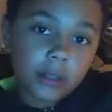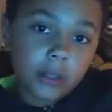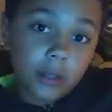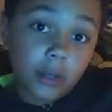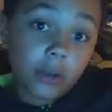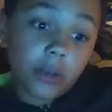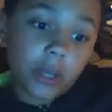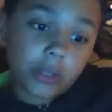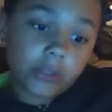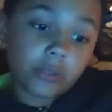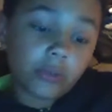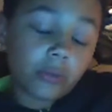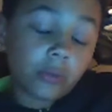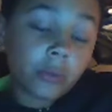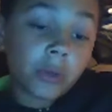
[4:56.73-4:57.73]
Okay,
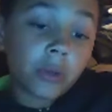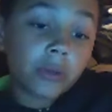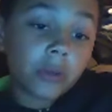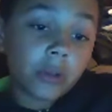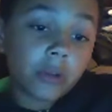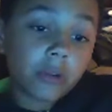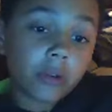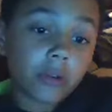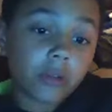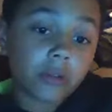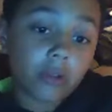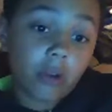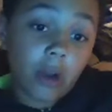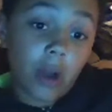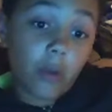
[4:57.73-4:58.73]
so we only go to Golden
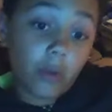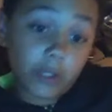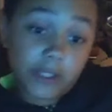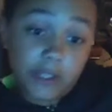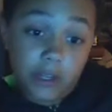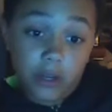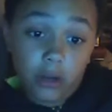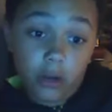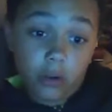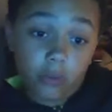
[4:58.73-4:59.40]
Corral once a year,